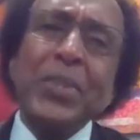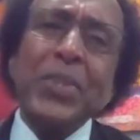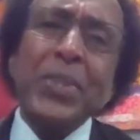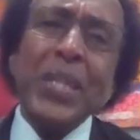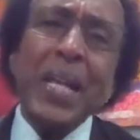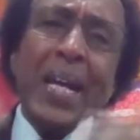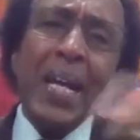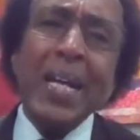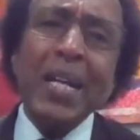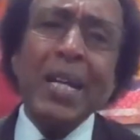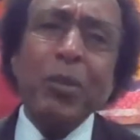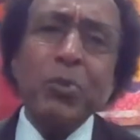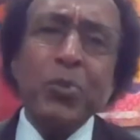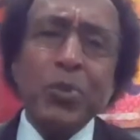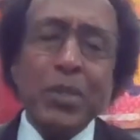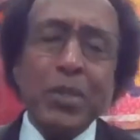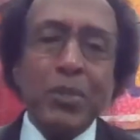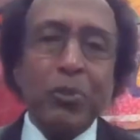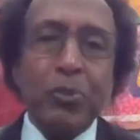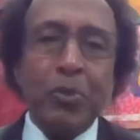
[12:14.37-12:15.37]

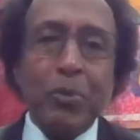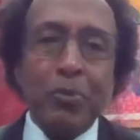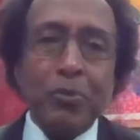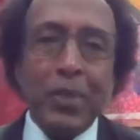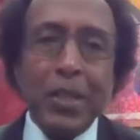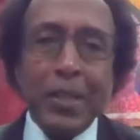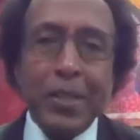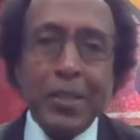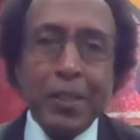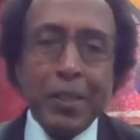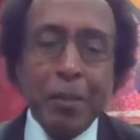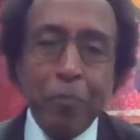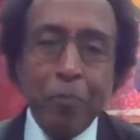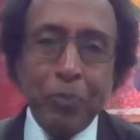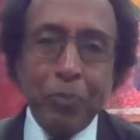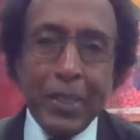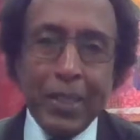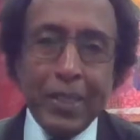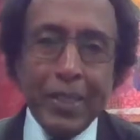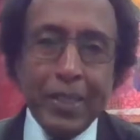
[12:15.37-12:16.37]
thousands of other
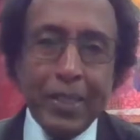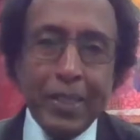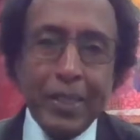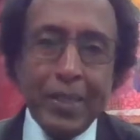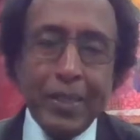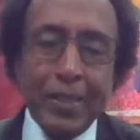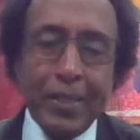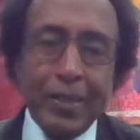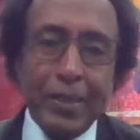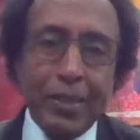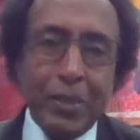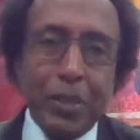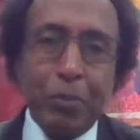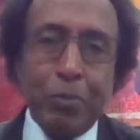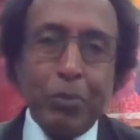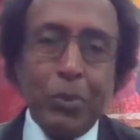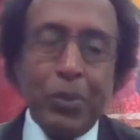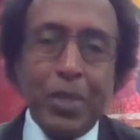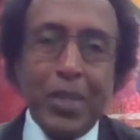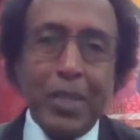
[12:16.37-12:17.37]

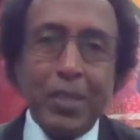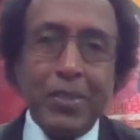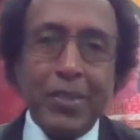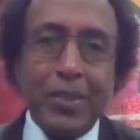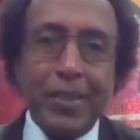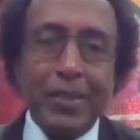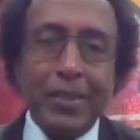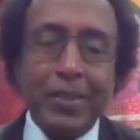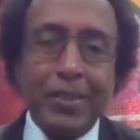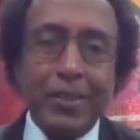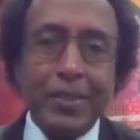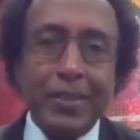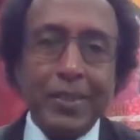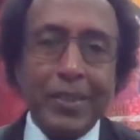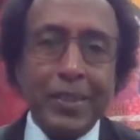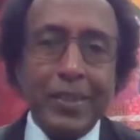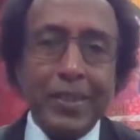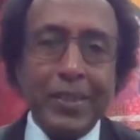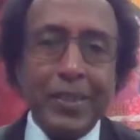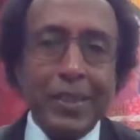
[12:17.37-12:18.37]
cryptocurrencies,
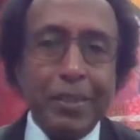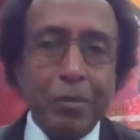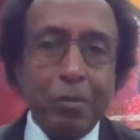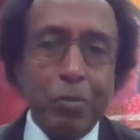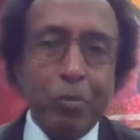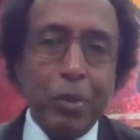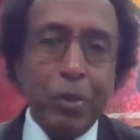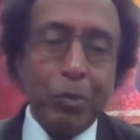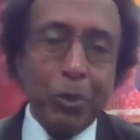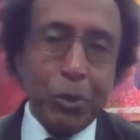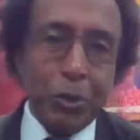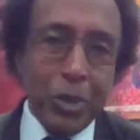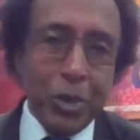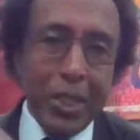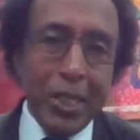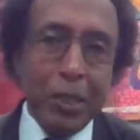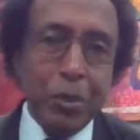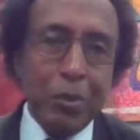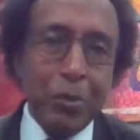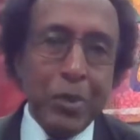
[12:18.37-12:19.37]
and people
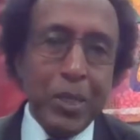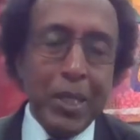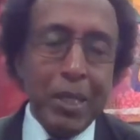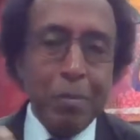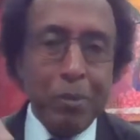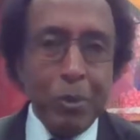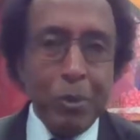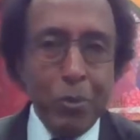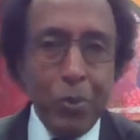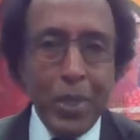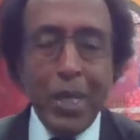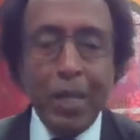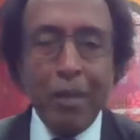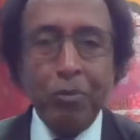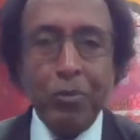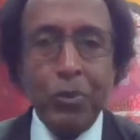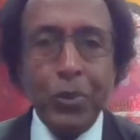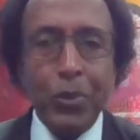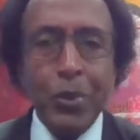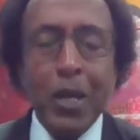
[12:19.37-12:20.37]
trade on them or what
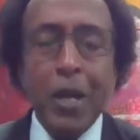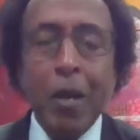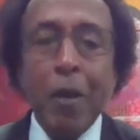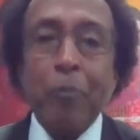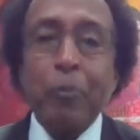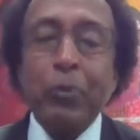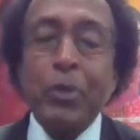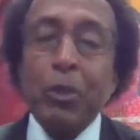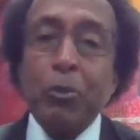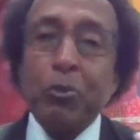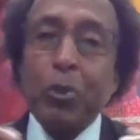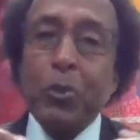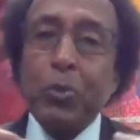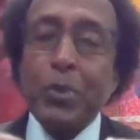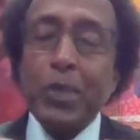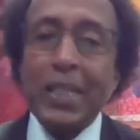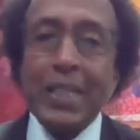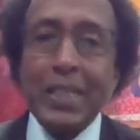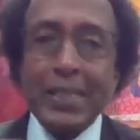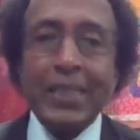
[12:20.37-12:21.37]
have you. So
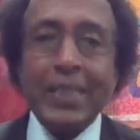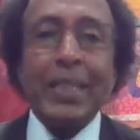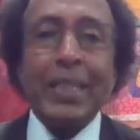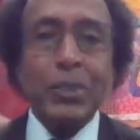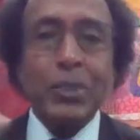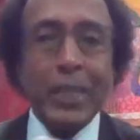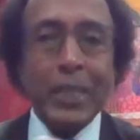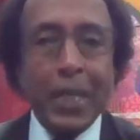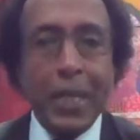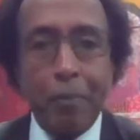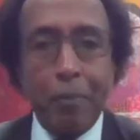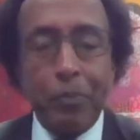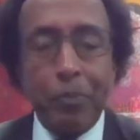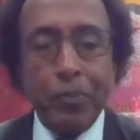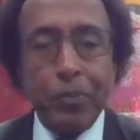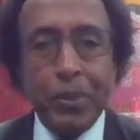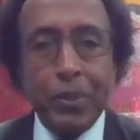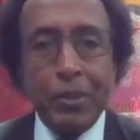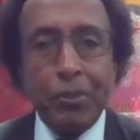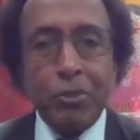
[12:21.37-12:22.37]
really, it's catching up.
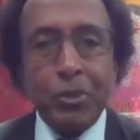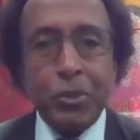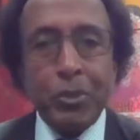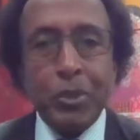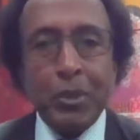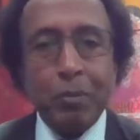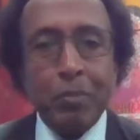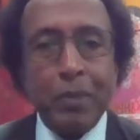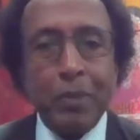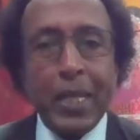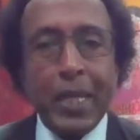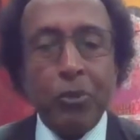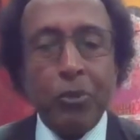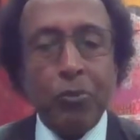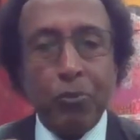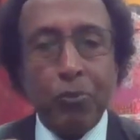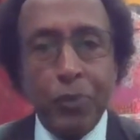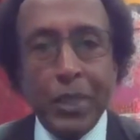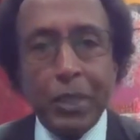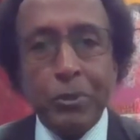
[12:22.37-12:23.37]
The central banks
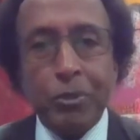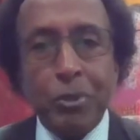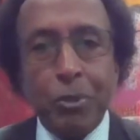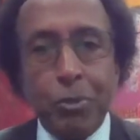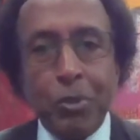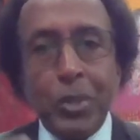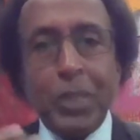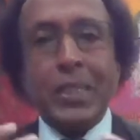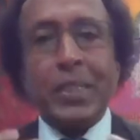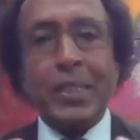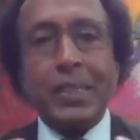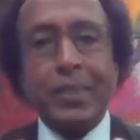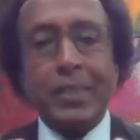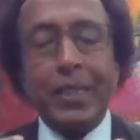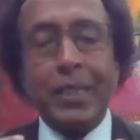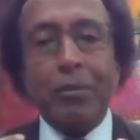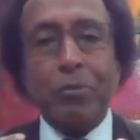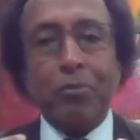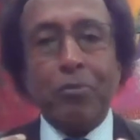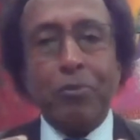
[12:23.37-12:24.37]
felt
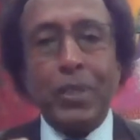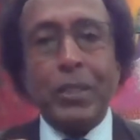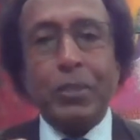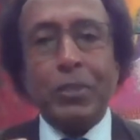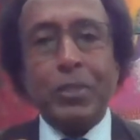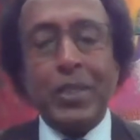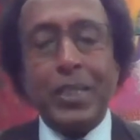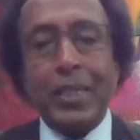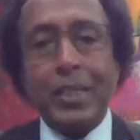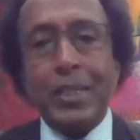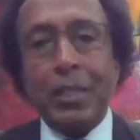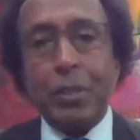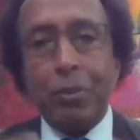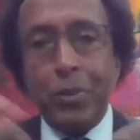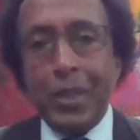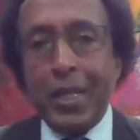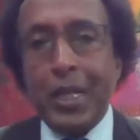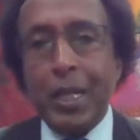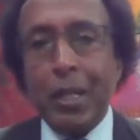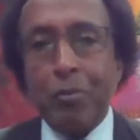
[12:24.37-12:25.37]
threatened. They felt that they
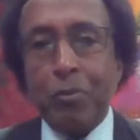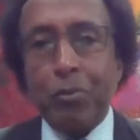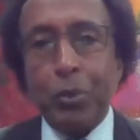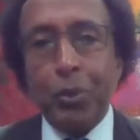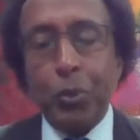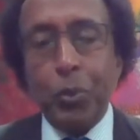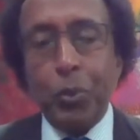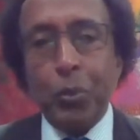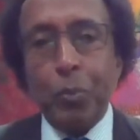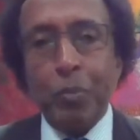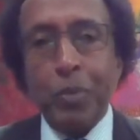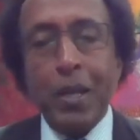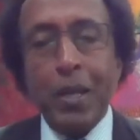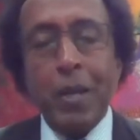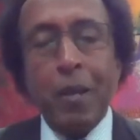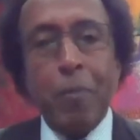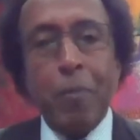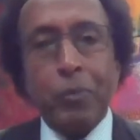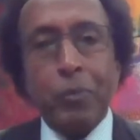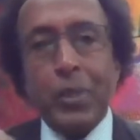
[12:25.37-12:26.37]
were out of the loop,
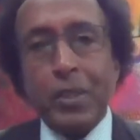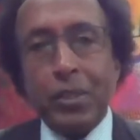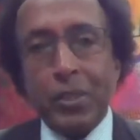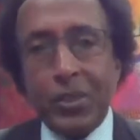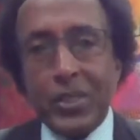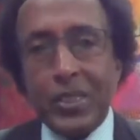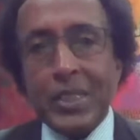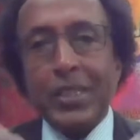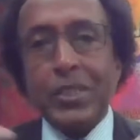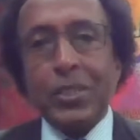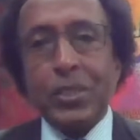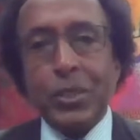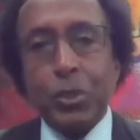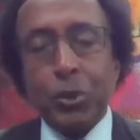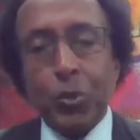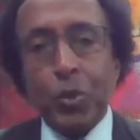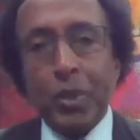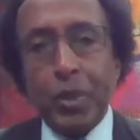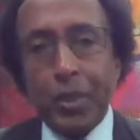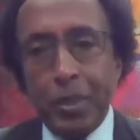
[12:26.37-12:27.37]
and the
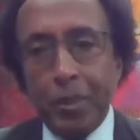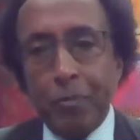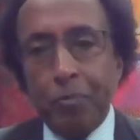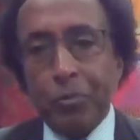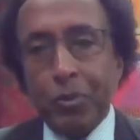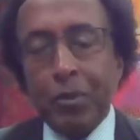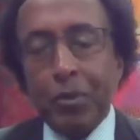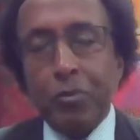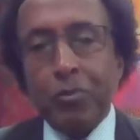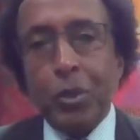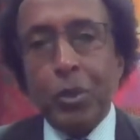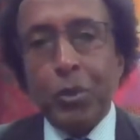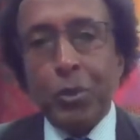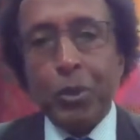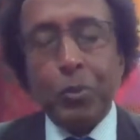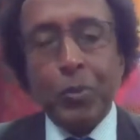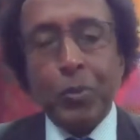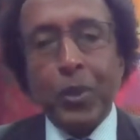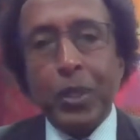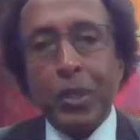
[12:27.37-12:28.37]
citizens were
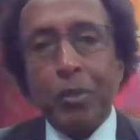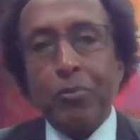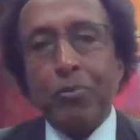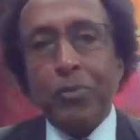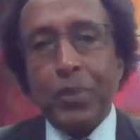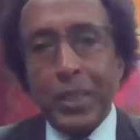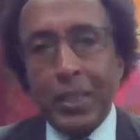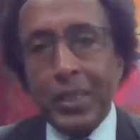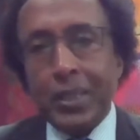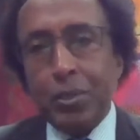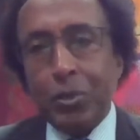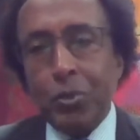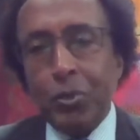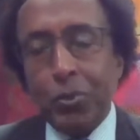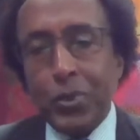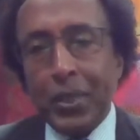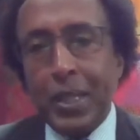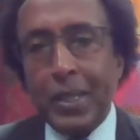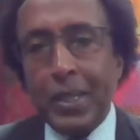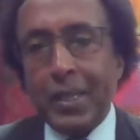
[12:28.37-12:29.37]
voting with their feet and
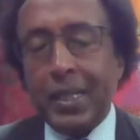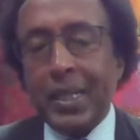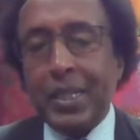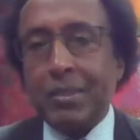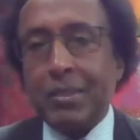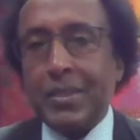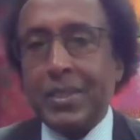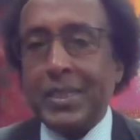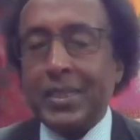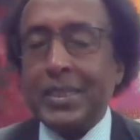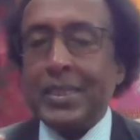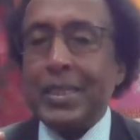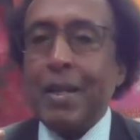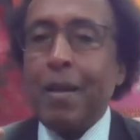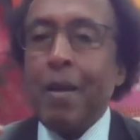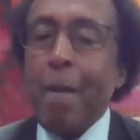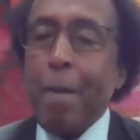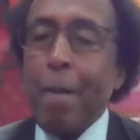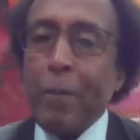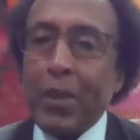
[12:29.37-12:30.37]
using other currencies
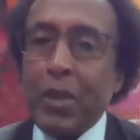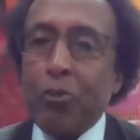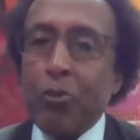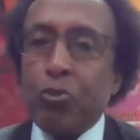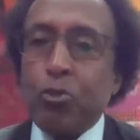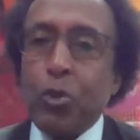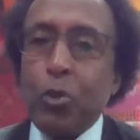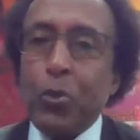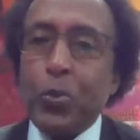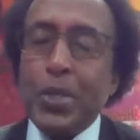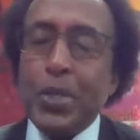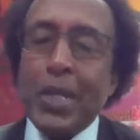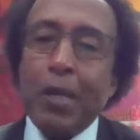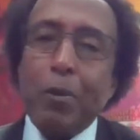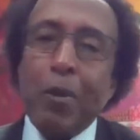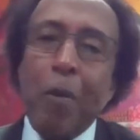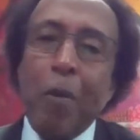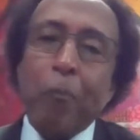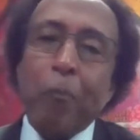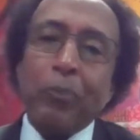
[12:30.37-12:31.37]
and so on.
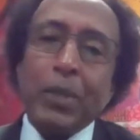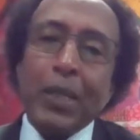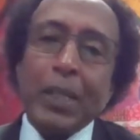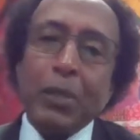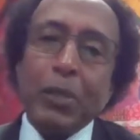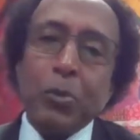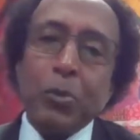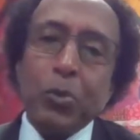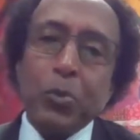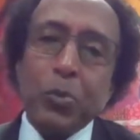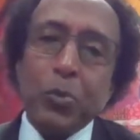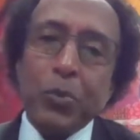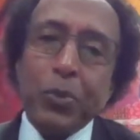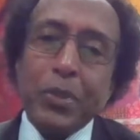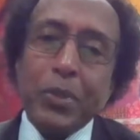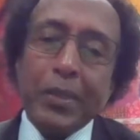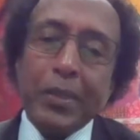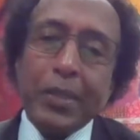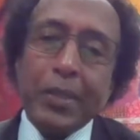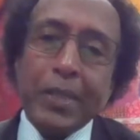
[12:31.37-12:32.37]
Now,
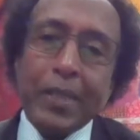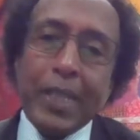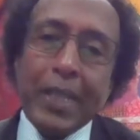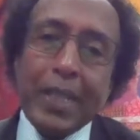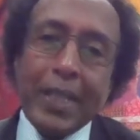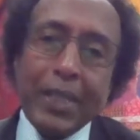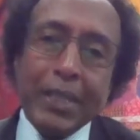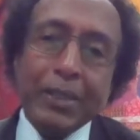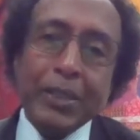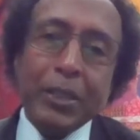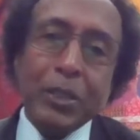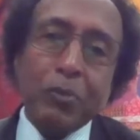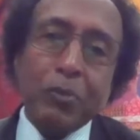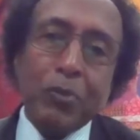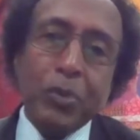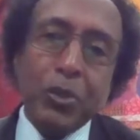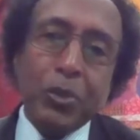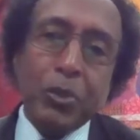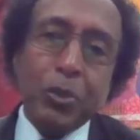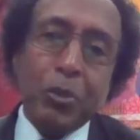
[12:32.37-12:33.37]
the classic
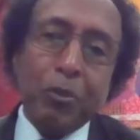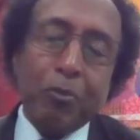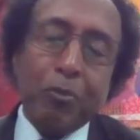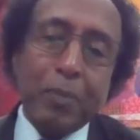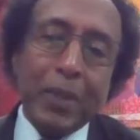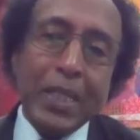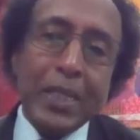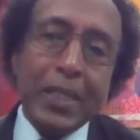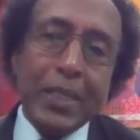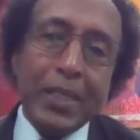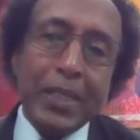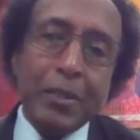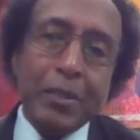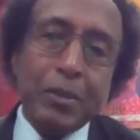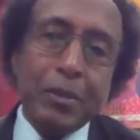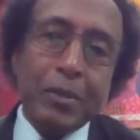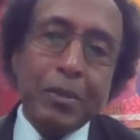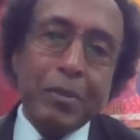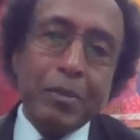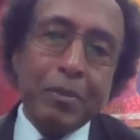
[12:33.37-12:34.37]
definition of
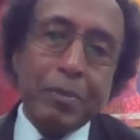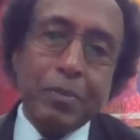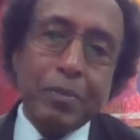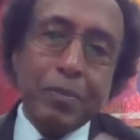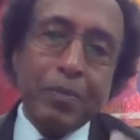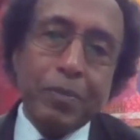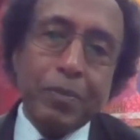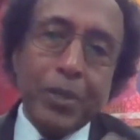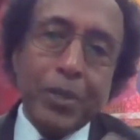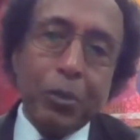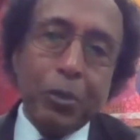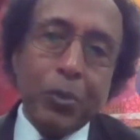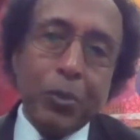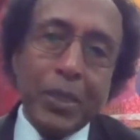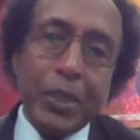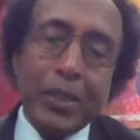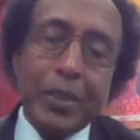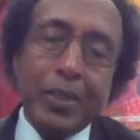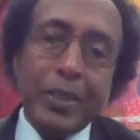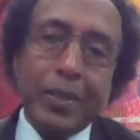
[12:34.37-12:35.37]
money that we
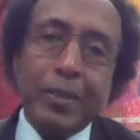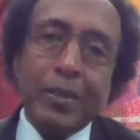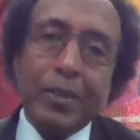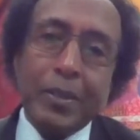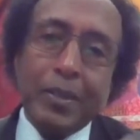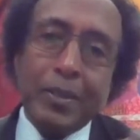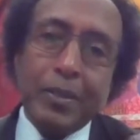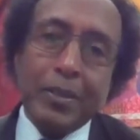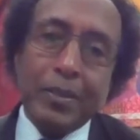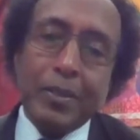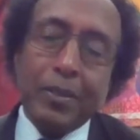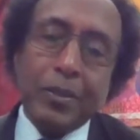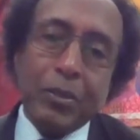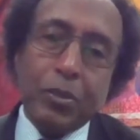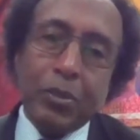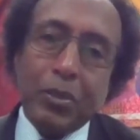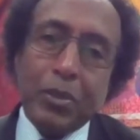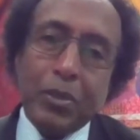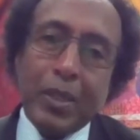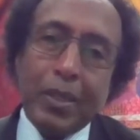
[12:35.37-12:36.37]
did in